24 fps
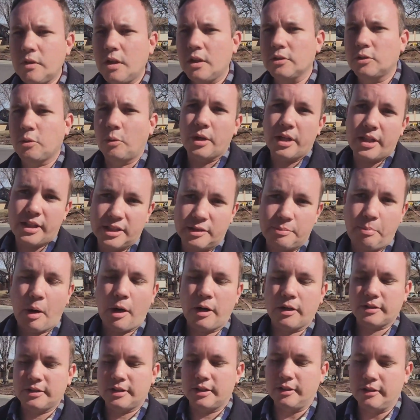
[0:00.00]
to one of these
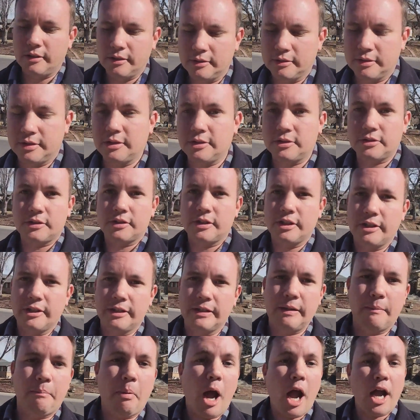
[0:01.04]
parks that just are in
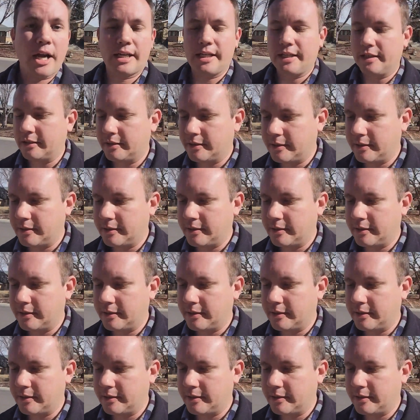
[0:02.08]
the pocket.